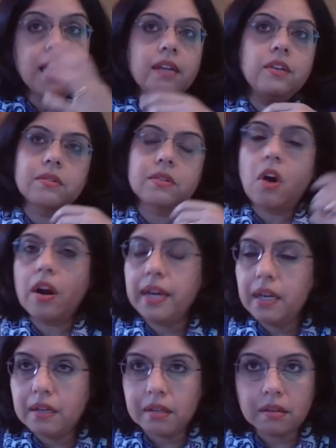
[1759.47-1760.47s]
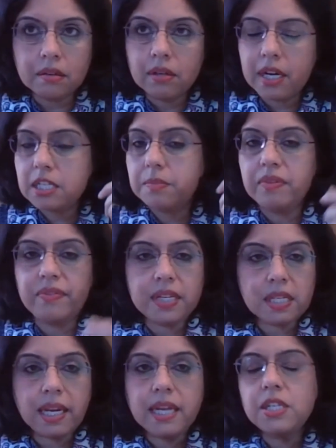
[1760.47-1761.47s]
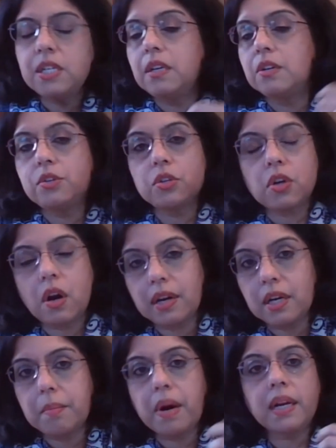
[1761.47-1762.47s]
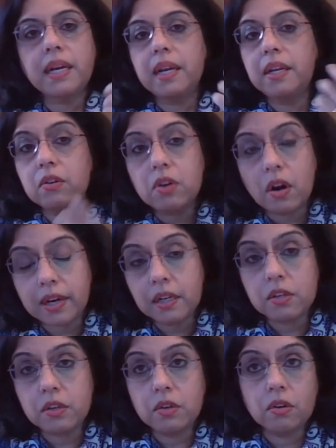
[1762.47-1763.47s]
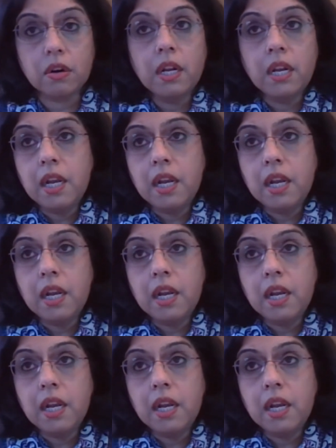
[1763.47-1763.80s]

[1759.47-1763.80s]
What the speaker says: you're talking to customer-facing engineers, you're talking to marketing, you're talking to your